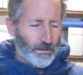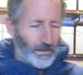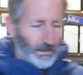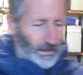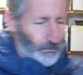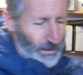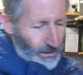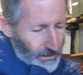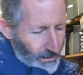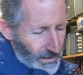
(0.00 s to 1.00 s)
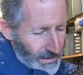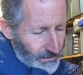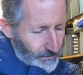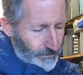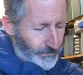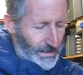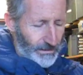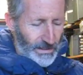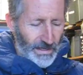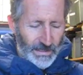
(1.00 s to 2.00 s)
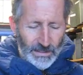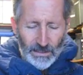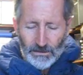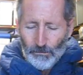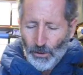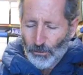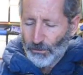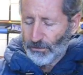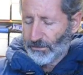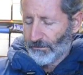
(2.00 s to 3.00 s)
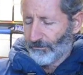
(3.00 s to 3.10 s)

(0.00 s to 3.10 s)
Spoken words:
And I went online, found out I could get the motors